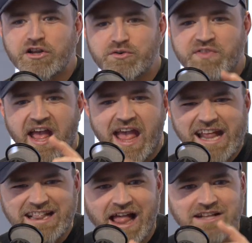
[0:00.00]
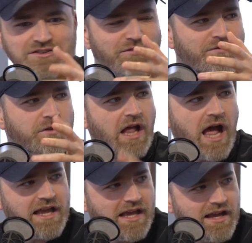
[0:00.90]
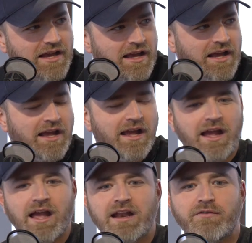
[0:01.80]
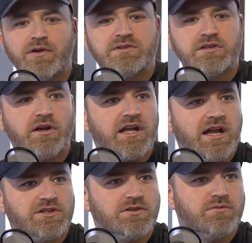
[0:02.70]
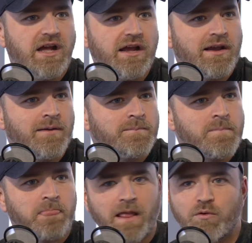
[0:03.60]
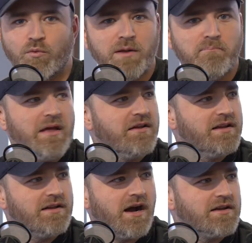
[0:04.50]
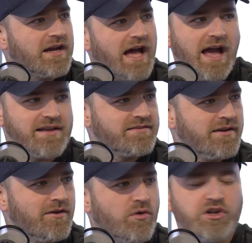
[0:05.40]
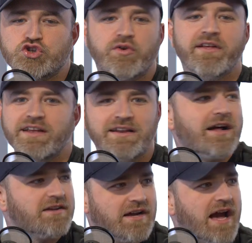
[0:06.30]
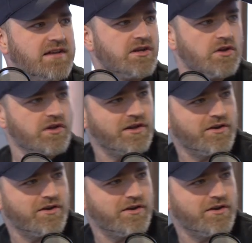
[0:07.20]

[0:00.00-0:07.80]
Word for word: you, the headlines are flying, and everyone's looking at you like we're the billion-dollar guys. We're mm-hmm. the trillion-dollar guys. They're looking